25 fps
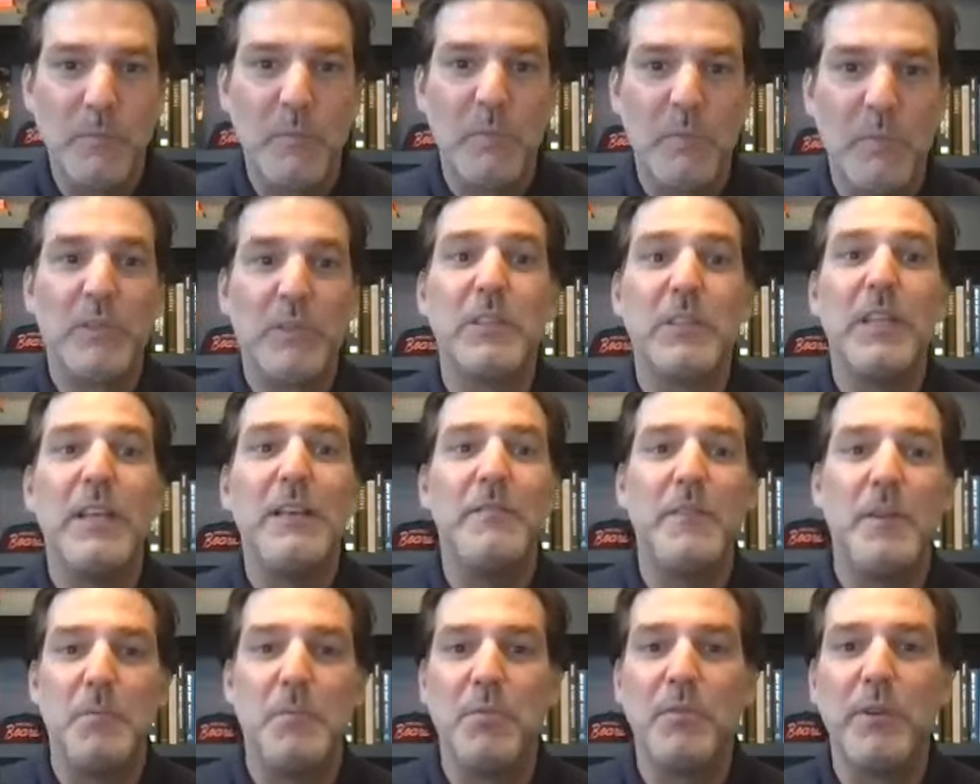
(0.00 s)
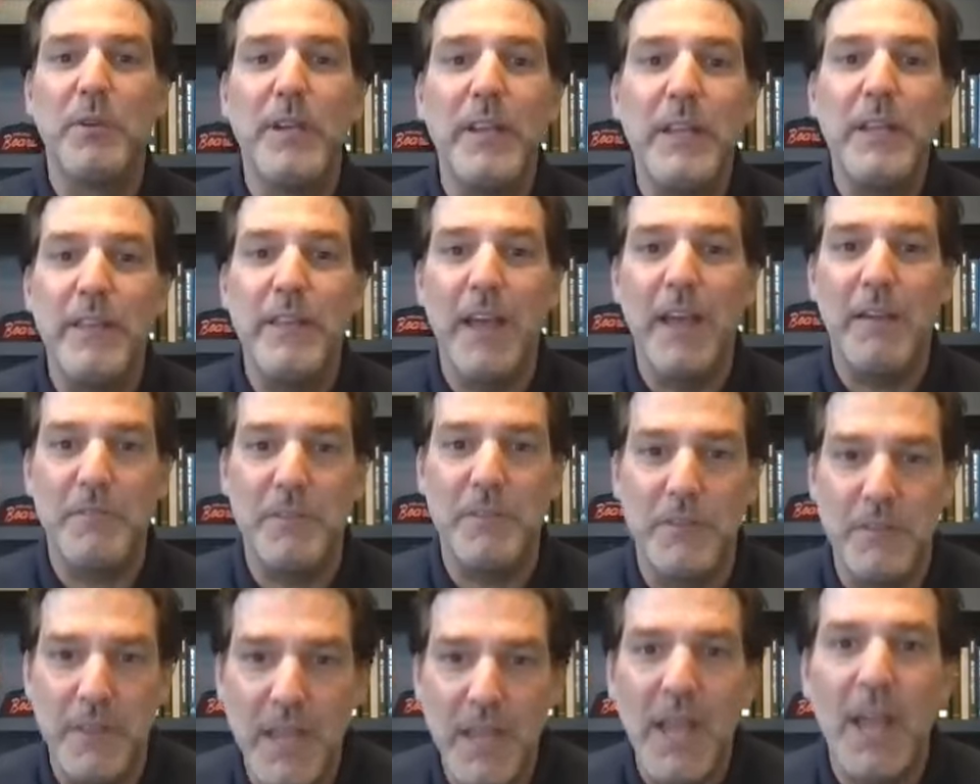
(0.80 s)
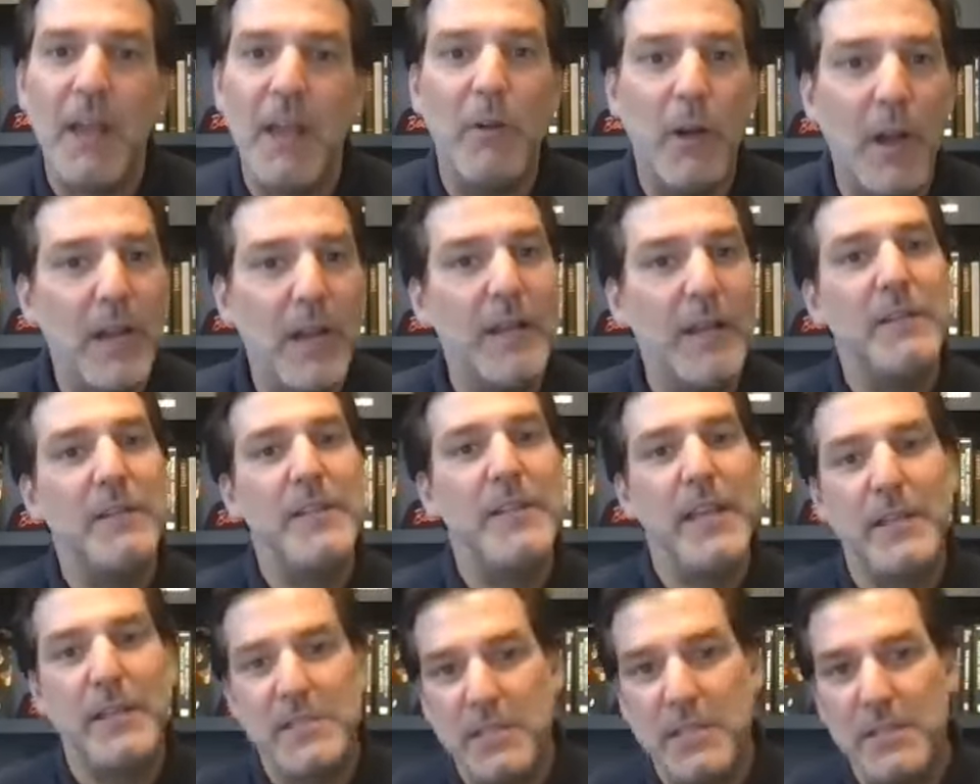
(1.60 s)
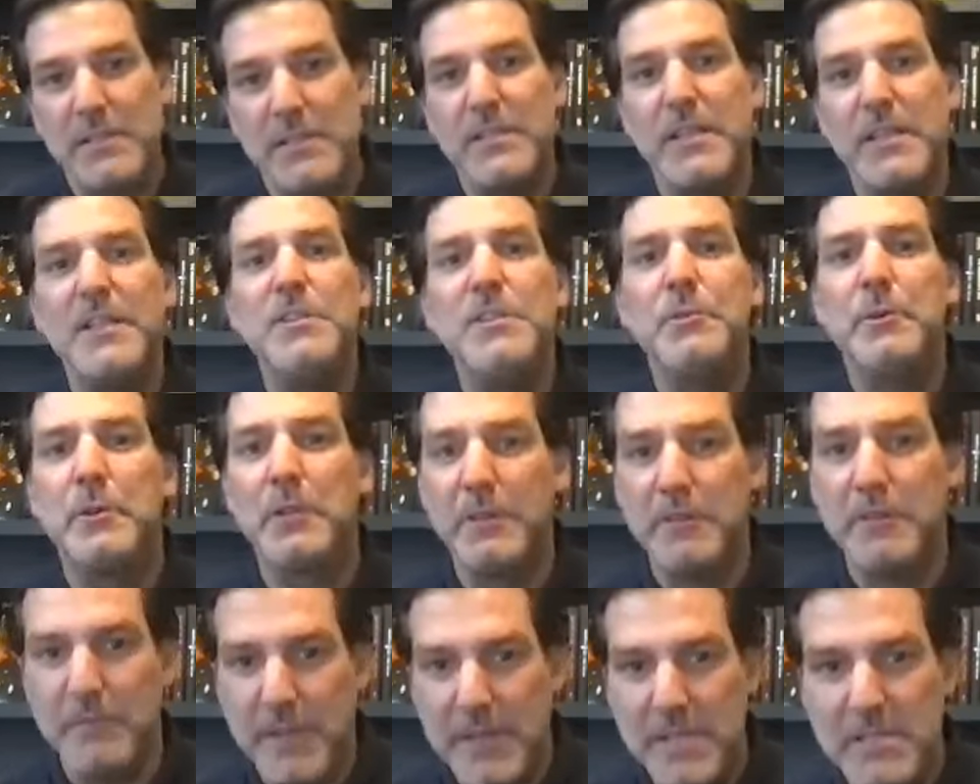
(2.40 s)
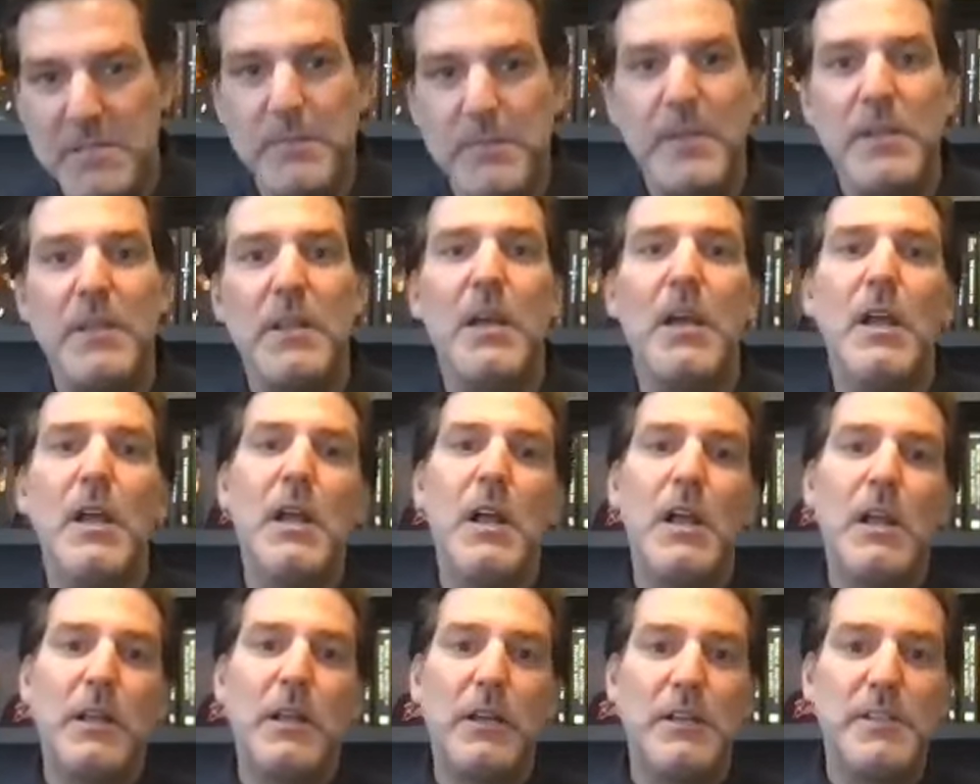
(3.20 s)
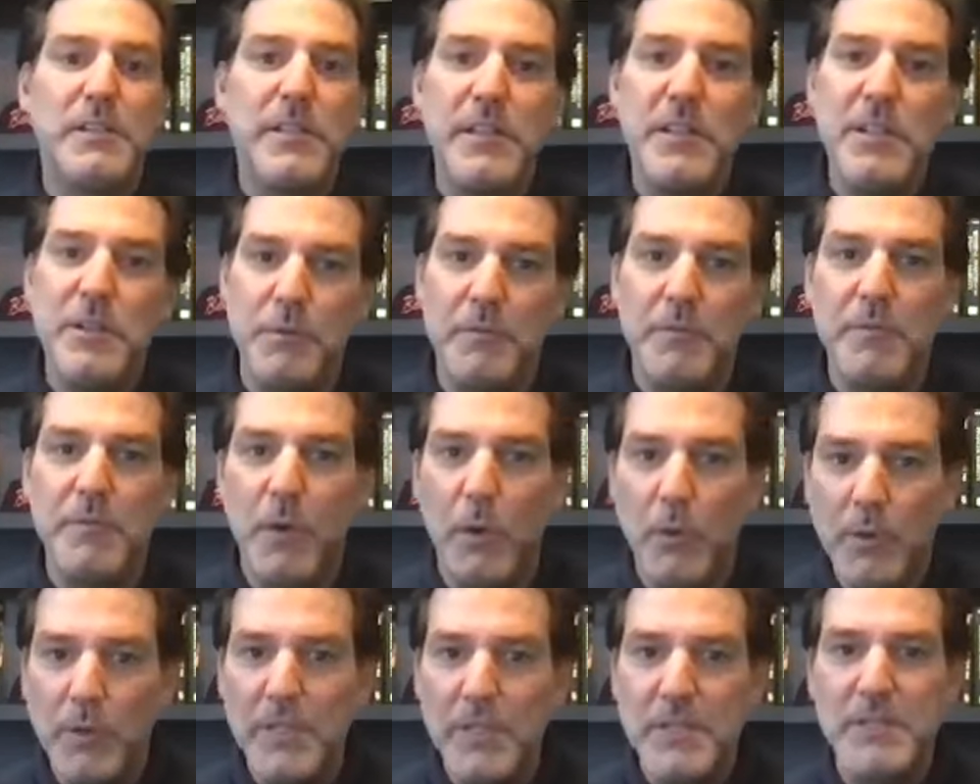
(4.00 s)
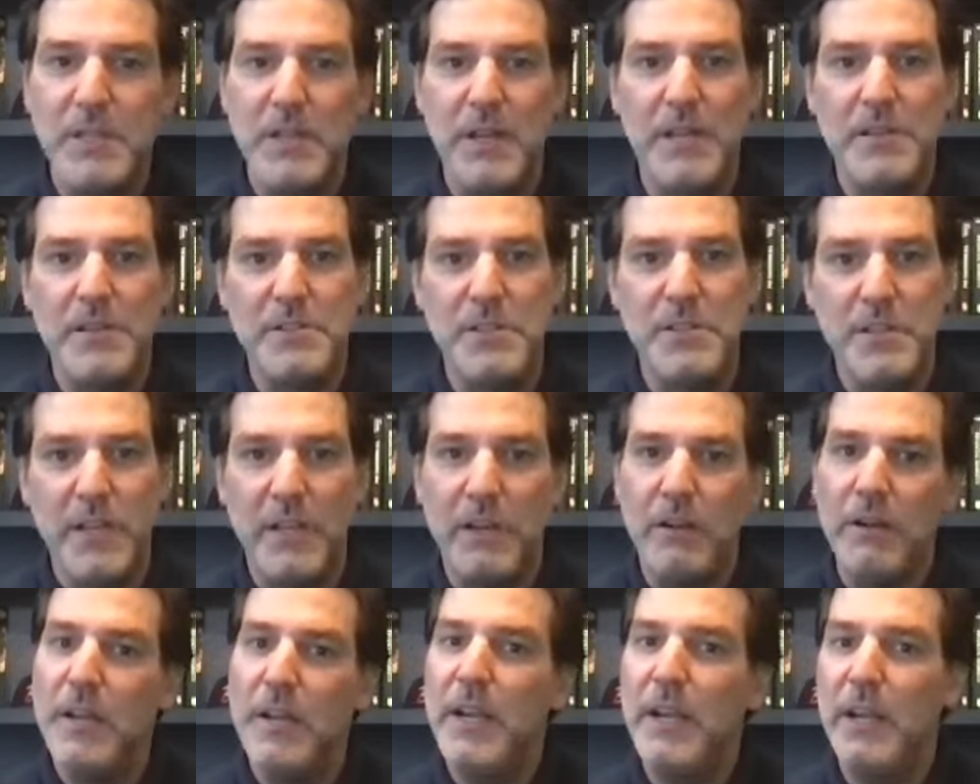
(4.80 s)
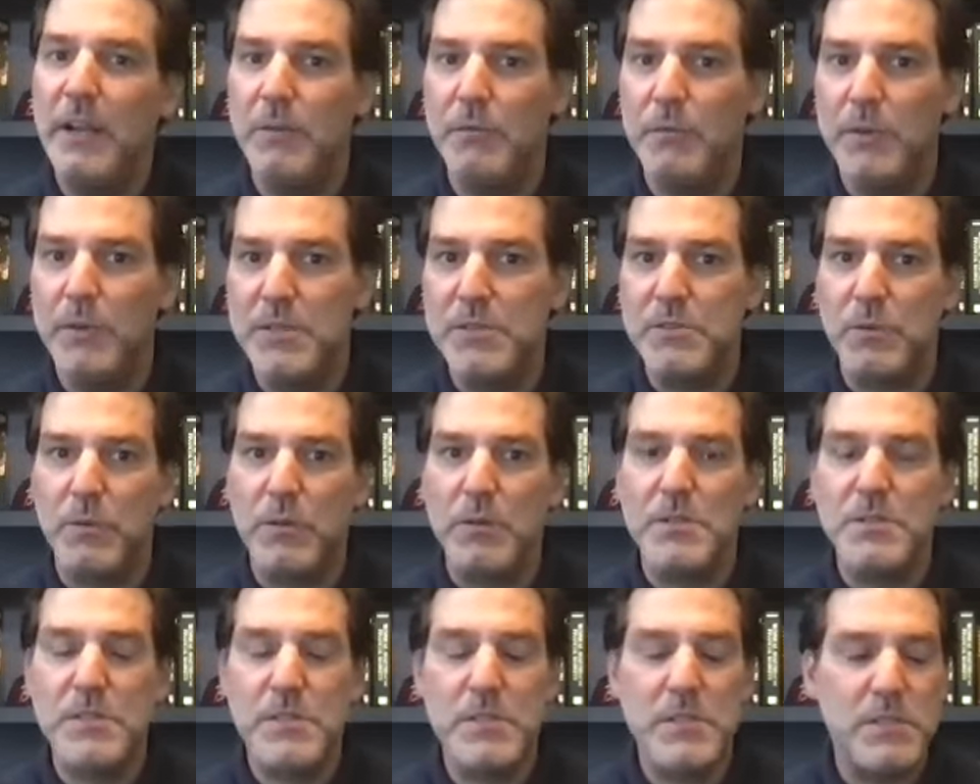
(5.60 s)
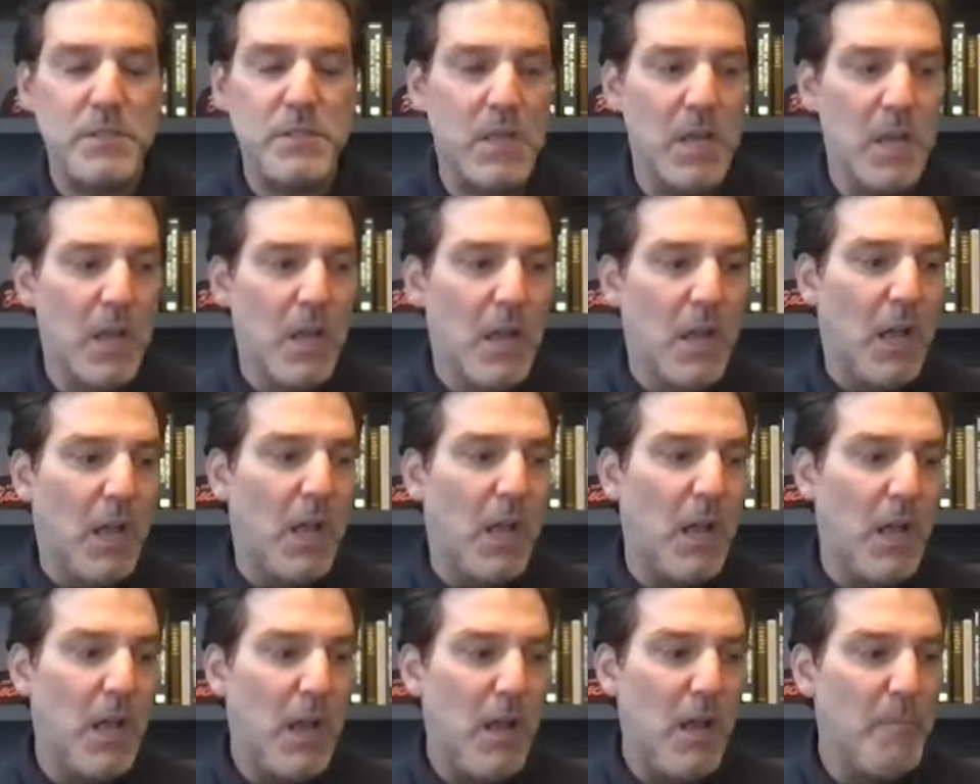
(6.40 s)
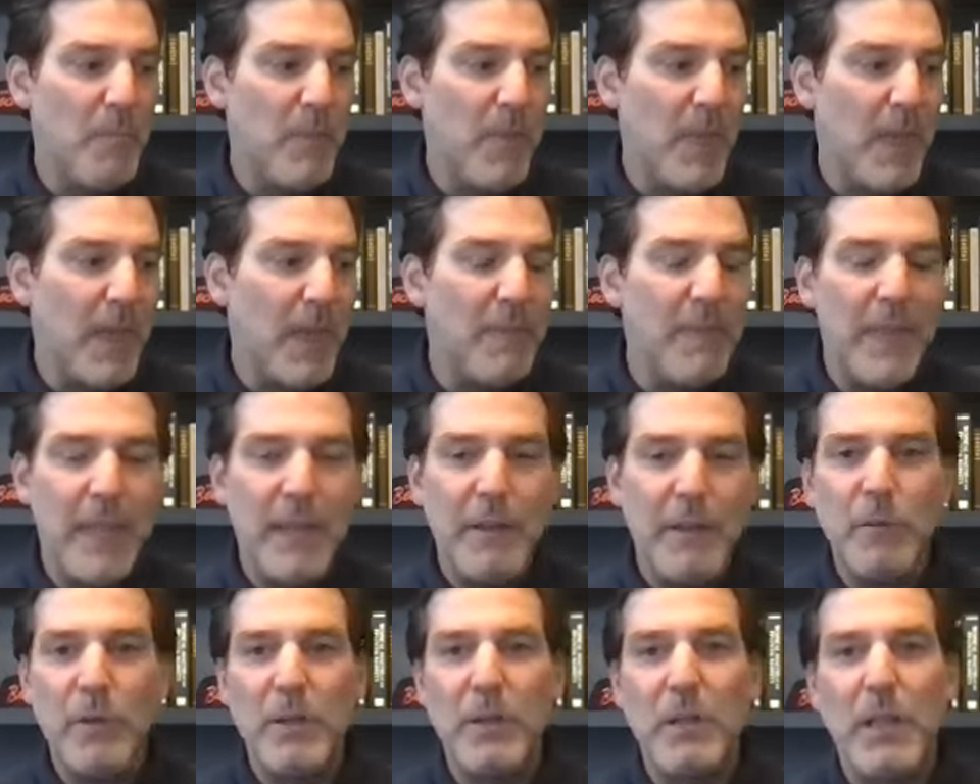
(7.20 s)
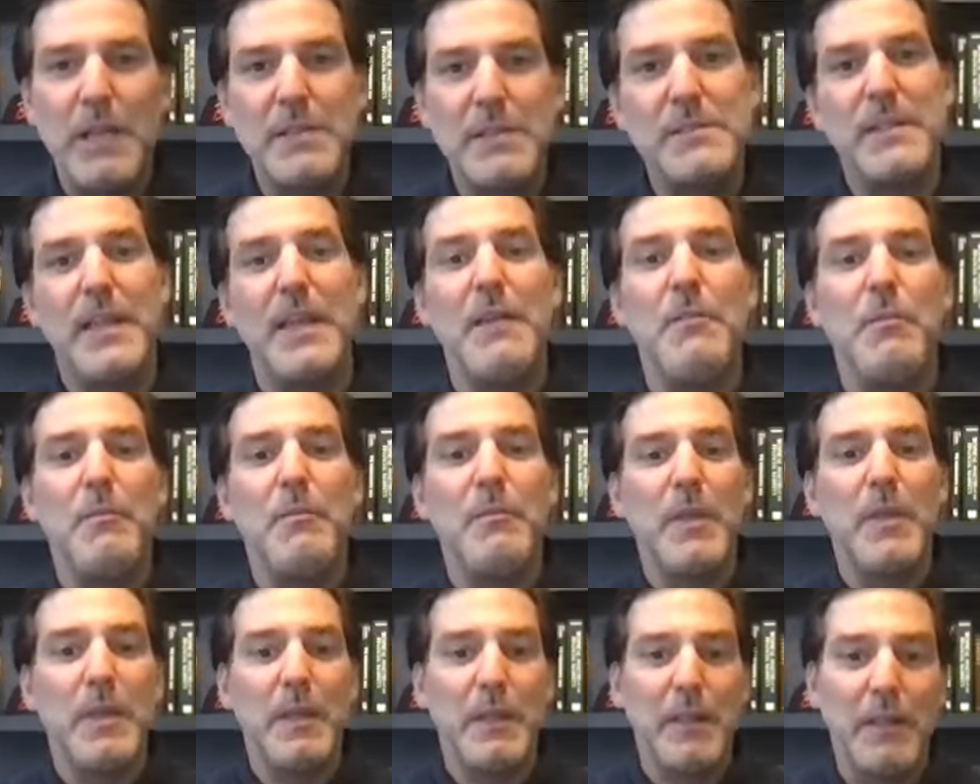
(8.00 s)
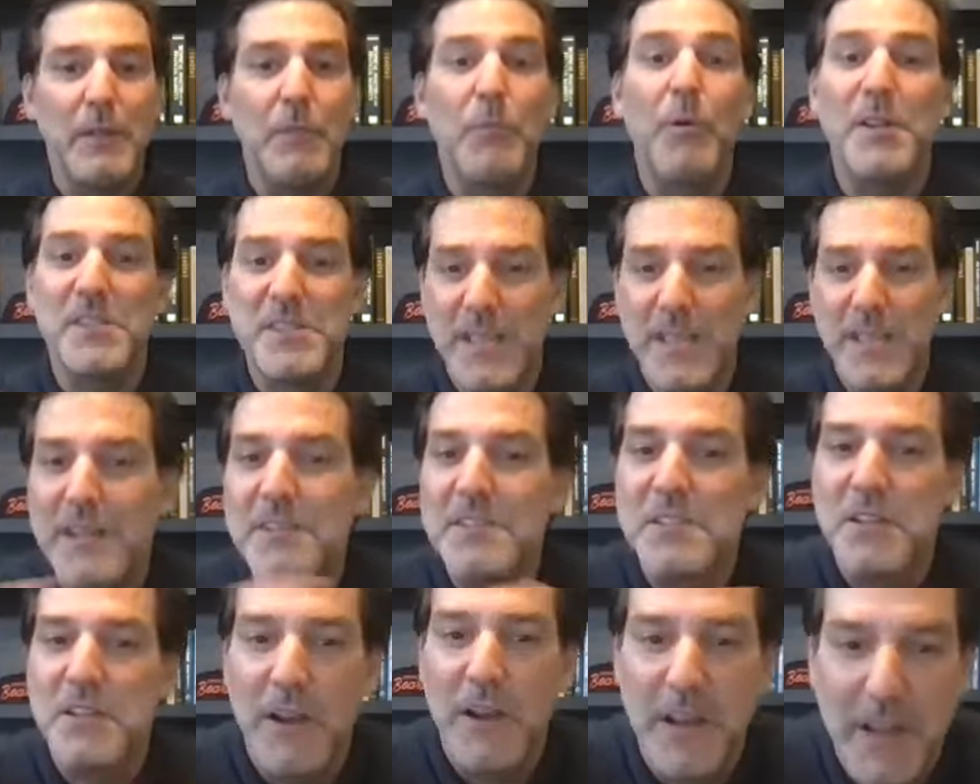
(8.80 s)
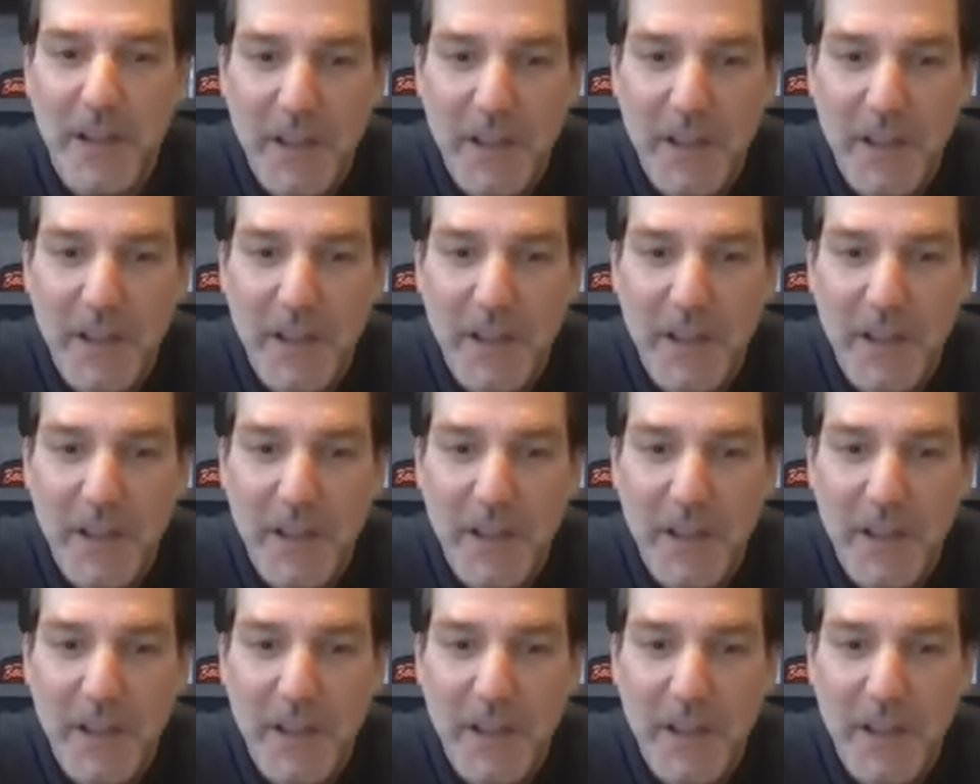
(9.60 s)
live and breathe after that, right? It takes continual investment, continued focus and engineering and resources, and they realized what's that? Sorry,